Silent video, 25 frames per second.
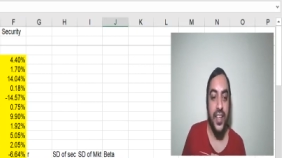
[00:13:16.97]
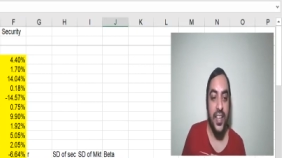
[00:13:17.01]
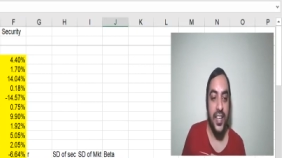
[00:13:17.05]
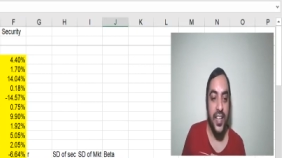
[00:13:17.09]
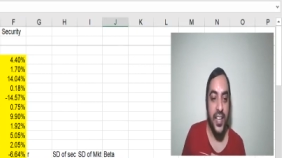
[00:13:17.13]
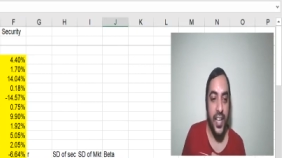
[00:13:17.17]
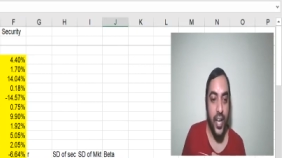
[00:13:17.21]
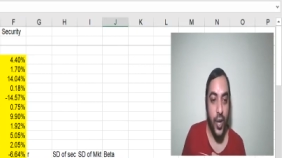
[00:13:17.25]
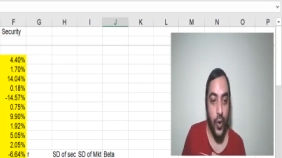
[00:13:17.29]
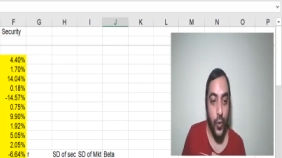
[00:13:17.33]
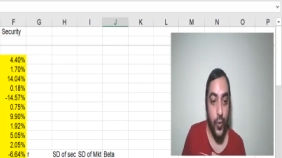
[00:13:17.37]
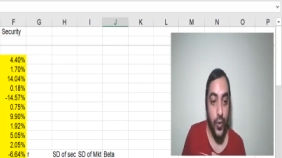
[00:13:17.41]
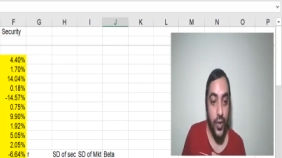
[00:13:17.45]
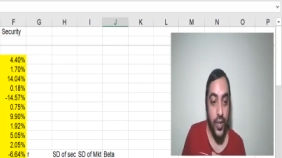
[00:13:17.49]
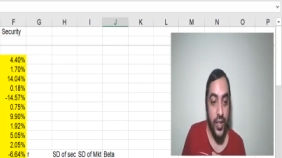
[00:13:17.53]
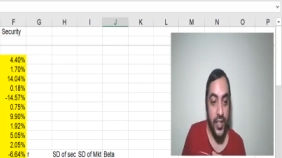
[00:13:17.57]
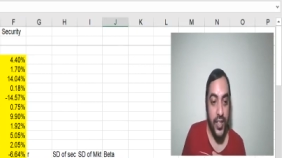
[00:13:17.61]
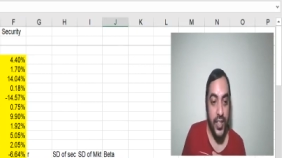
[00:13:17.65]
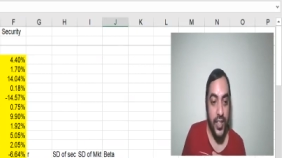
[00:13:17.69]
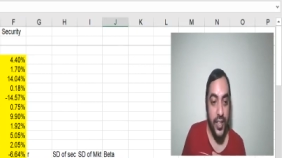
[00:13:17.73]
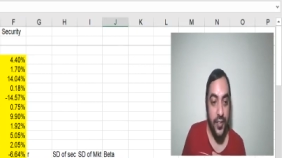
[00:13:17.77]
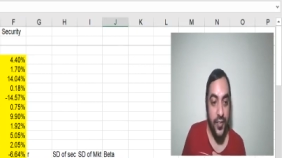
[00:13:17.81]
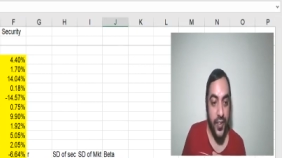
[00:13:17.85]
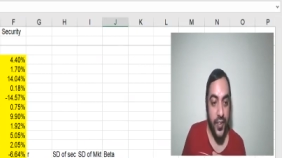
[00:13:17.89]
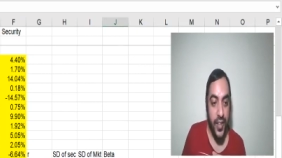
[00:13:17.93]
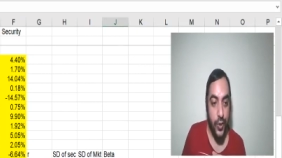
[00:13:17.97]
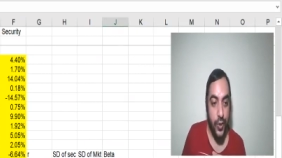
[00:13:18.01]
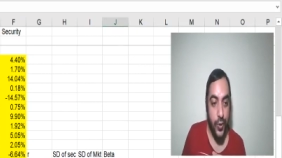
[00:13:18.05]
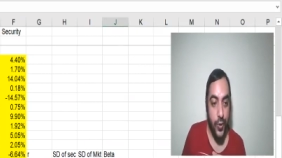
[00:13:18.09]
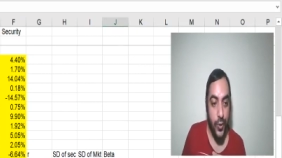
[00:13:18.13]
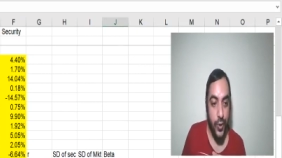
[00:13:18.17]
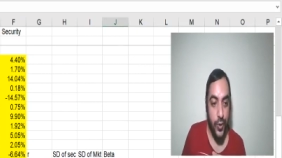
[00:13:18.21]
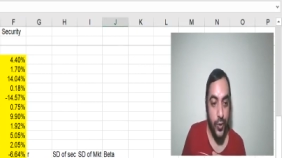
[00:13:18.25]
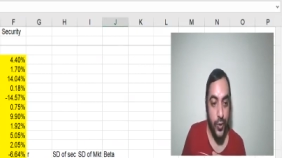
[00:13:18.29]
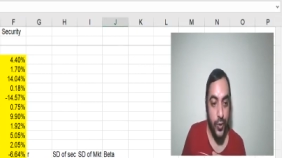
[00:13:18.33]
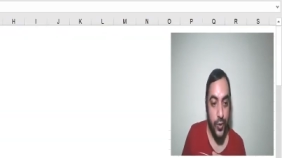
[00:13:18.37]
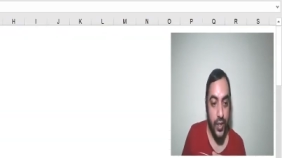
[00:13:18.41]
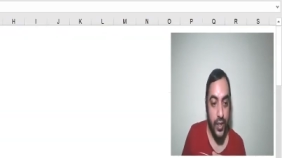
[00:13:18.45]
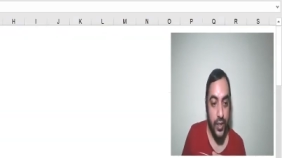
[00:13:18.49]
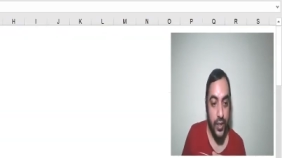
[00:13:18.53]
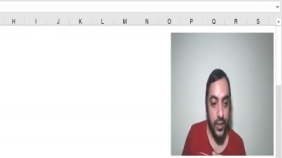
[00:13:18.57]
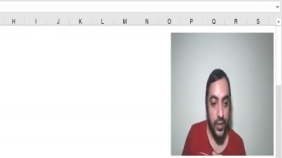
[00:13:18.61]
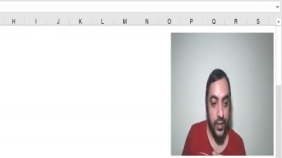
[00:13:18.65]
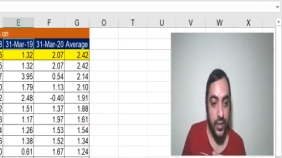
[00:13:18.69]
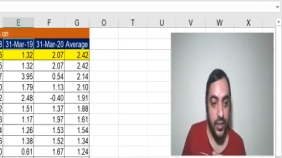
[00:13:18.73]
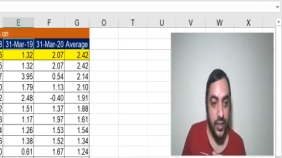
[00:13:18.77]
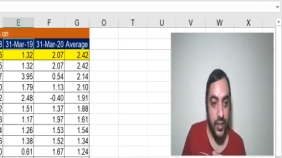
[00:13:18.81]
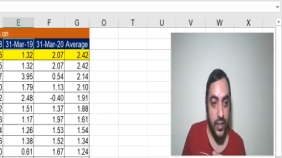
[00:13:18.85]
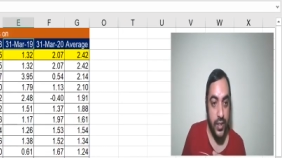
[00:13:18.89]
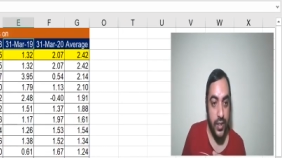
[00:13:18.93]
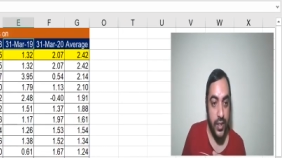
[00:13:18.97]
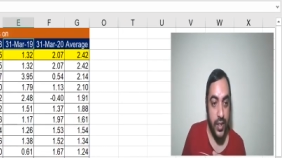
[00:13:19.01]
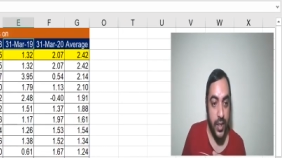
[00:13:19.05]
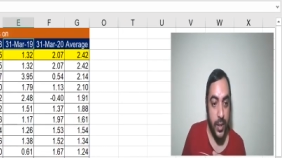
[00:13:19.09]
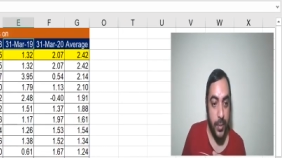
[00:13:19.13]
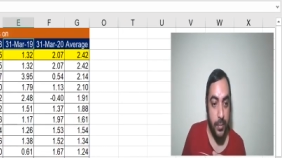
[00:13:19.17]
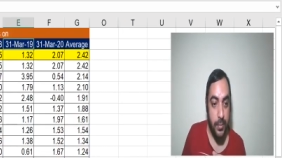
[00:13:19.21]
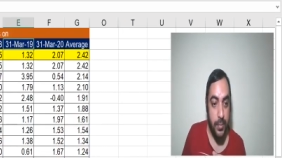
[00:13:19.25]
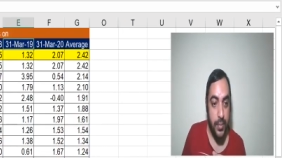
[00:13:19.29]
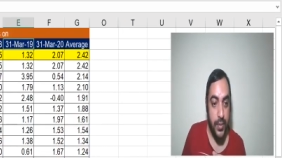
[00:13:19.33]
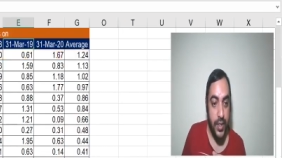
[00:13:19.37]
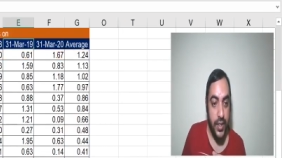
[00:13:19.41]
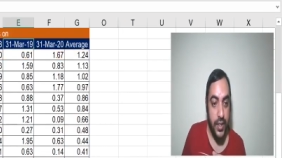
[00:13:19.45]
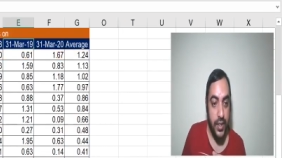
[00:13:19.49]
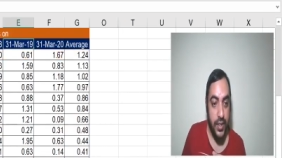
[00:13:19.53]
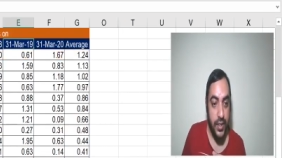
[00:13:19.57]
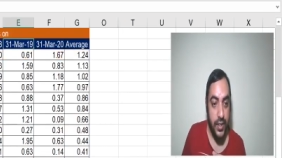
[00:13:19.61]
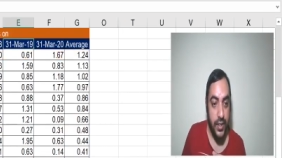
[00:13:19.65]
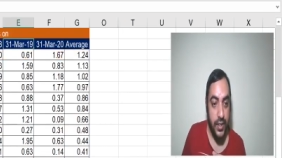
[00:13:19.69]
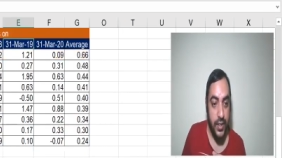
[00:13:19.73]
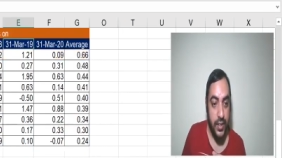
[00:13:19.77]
Now if I go to the company